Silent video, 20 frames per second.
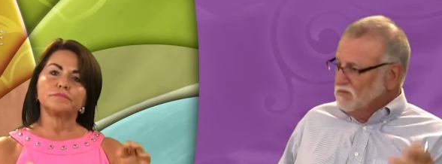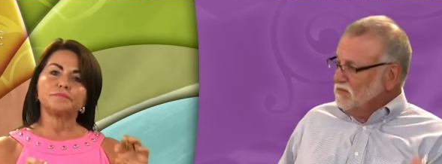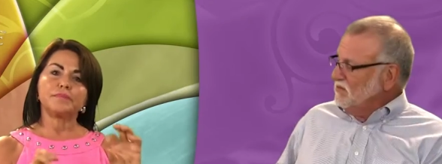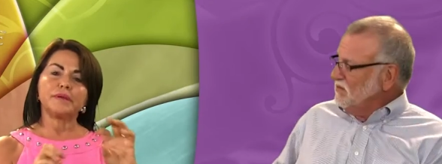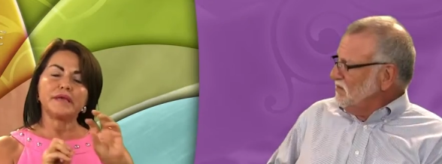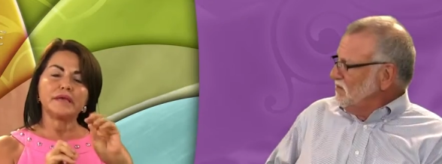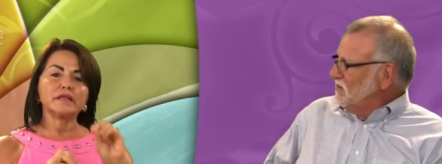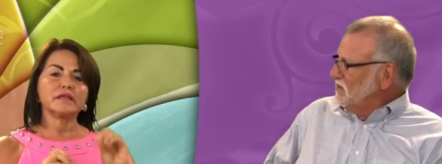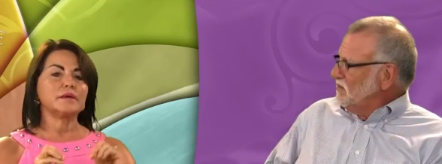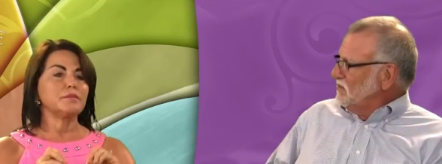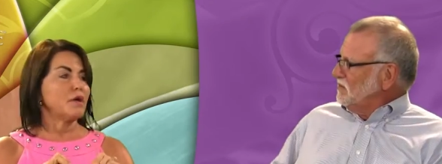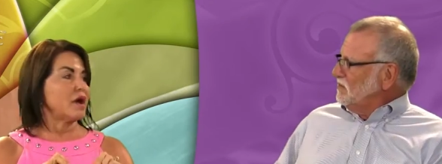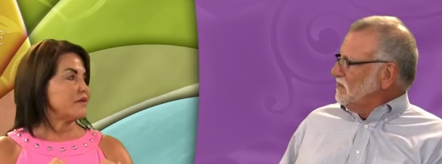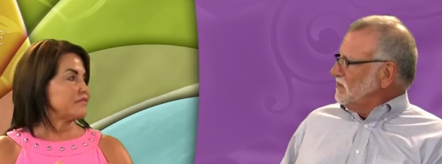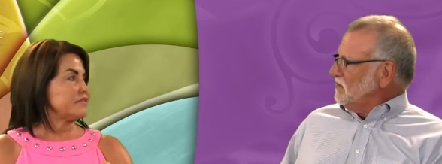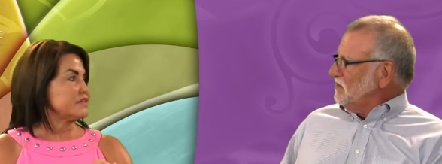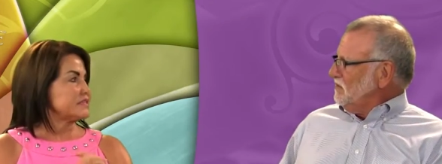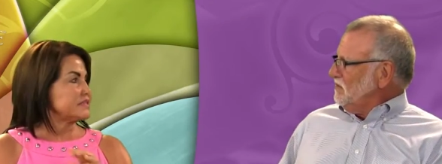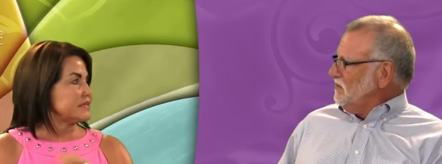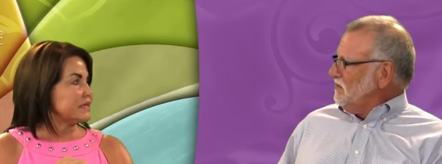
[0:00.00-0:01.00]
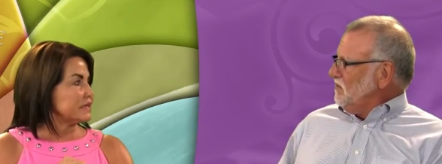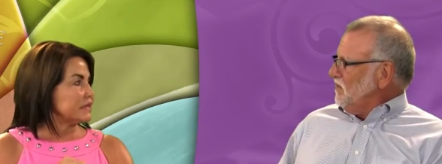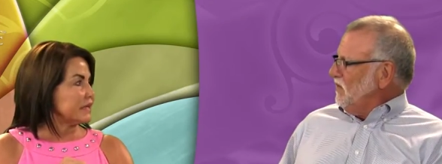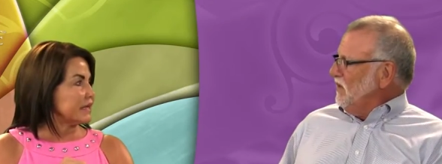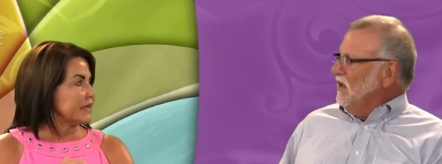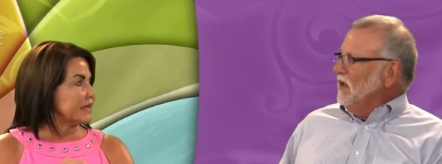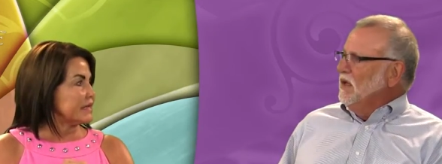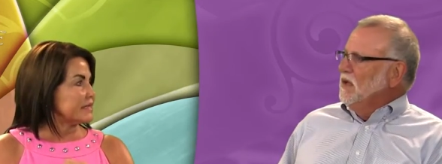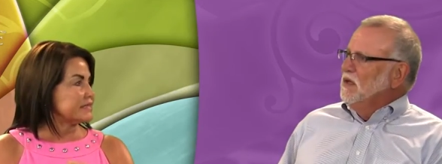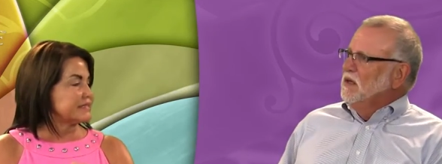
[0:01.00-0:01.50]
Speaker 1: peel him off the
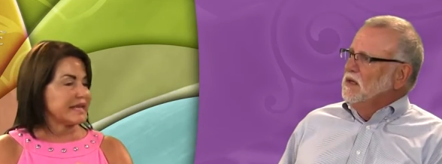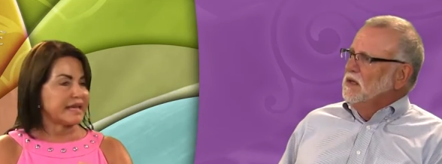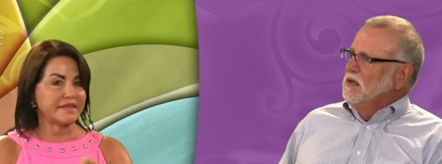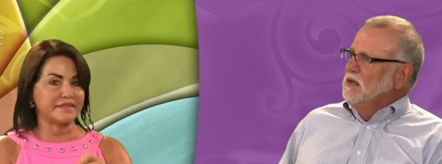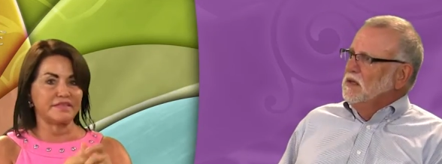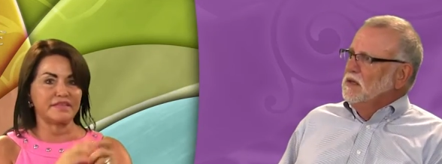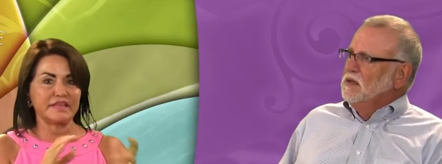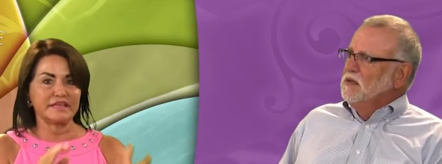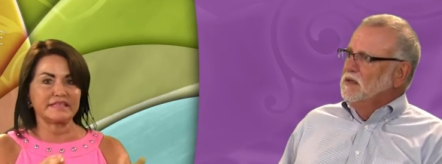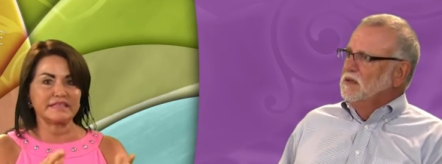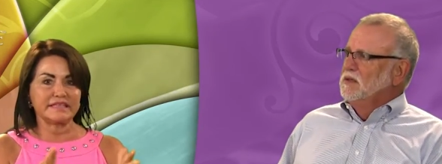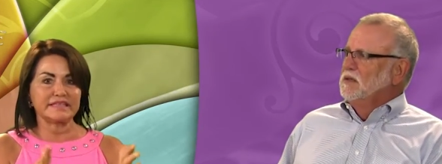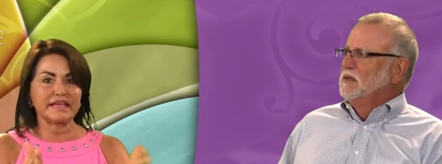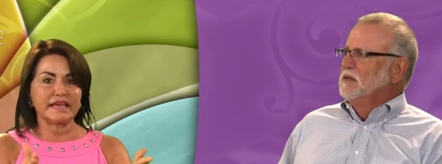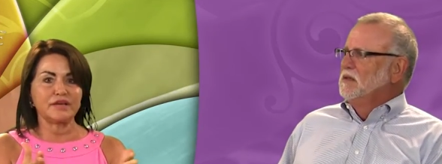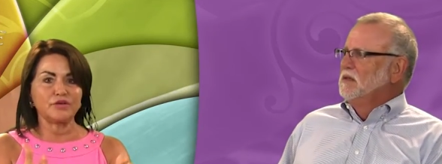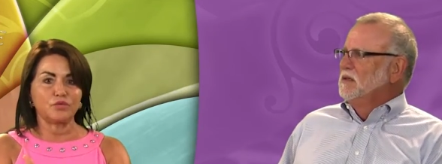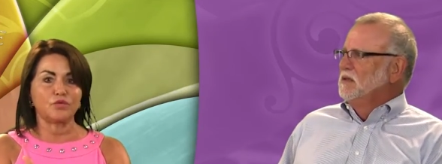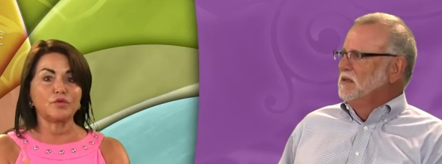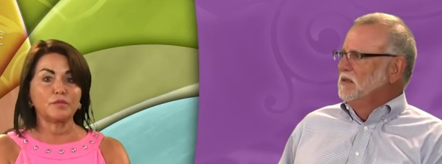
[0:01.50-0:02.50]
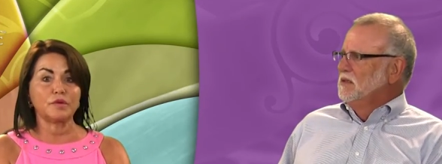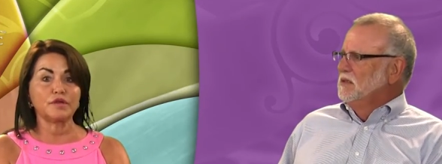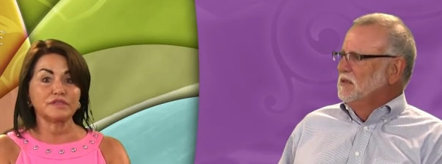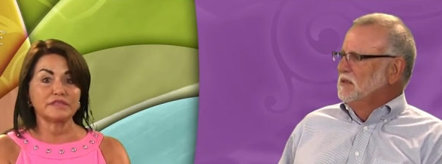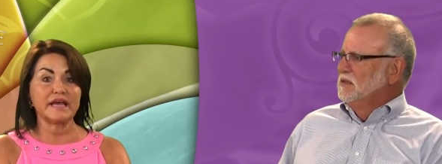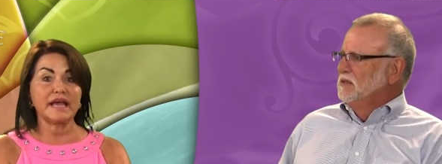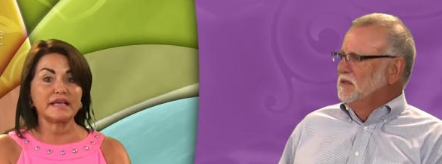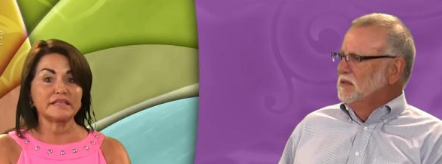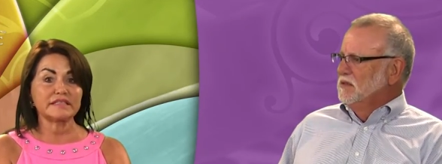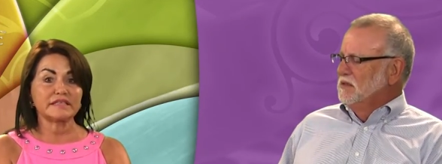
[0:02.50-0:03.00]
ceiling and say, this is a normal
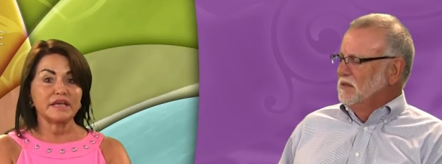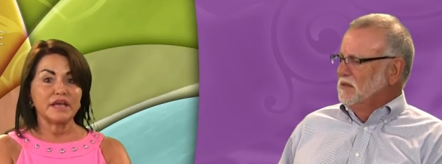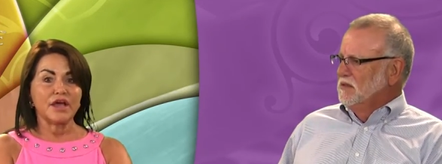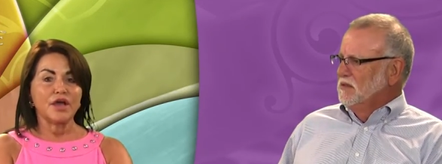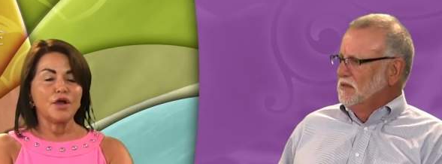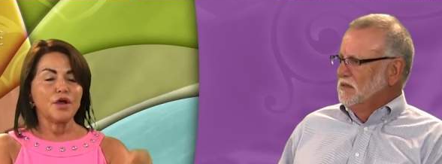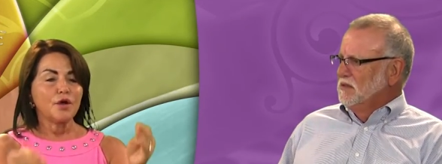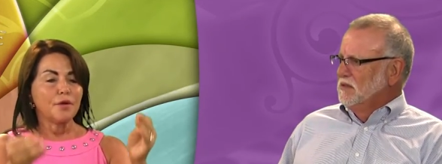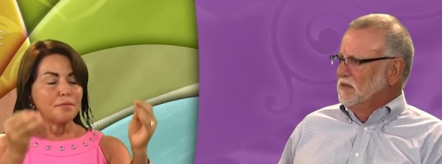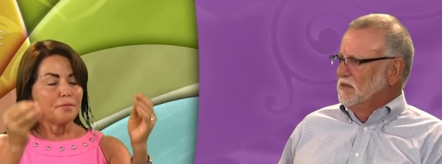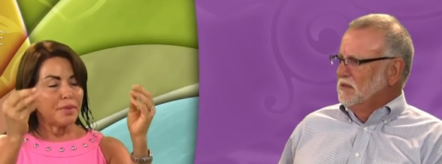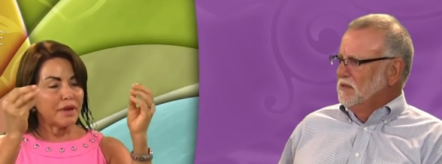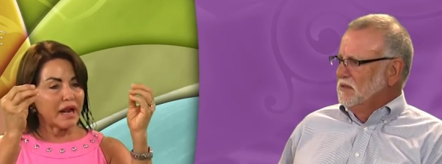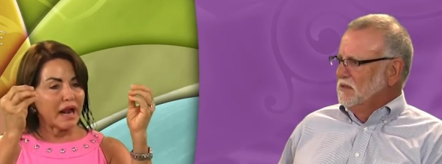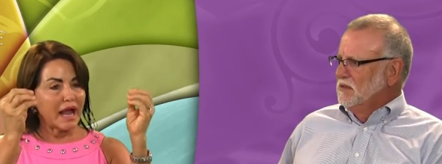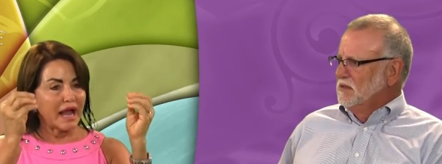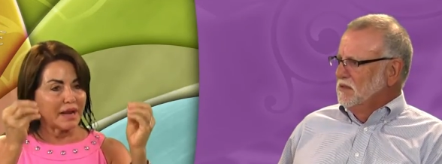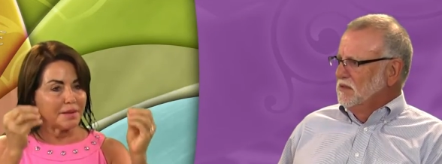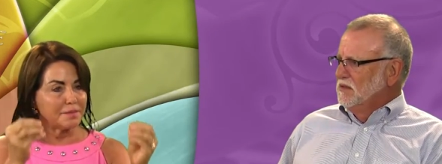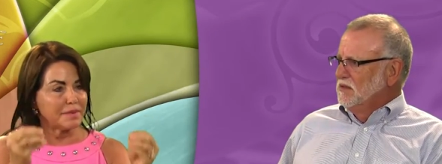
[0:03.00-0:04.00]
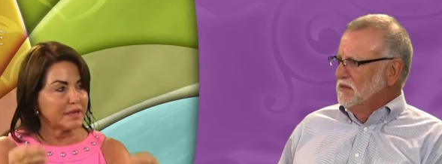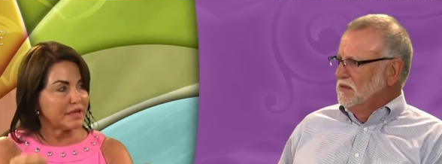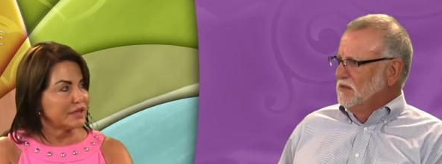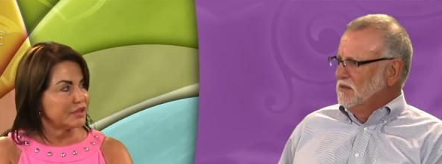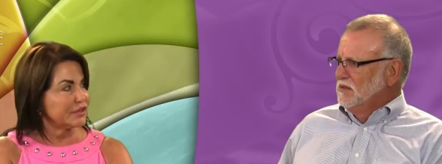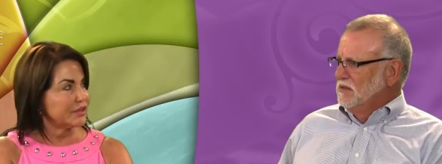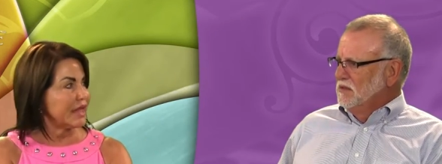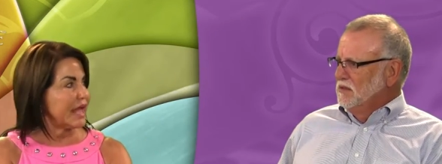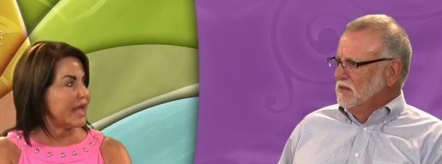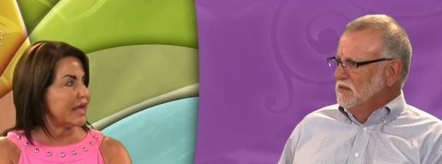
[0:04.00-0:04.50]
test, but I'd be
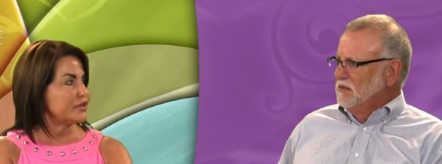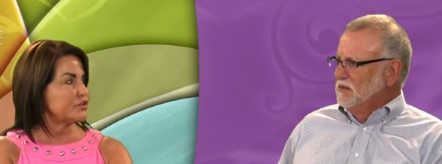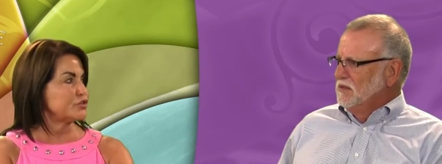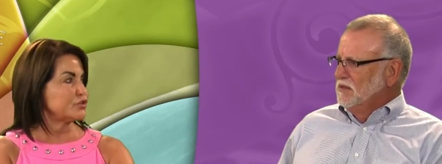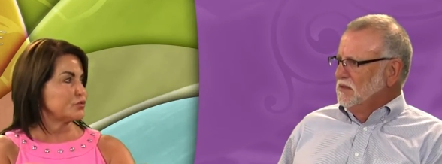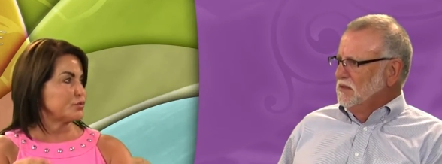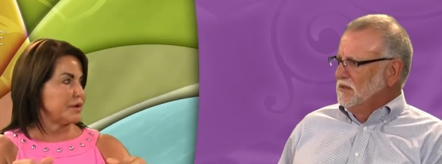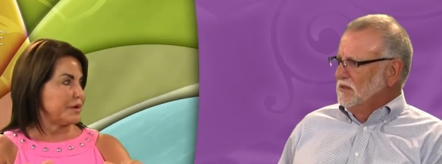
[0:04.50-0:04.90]
glad to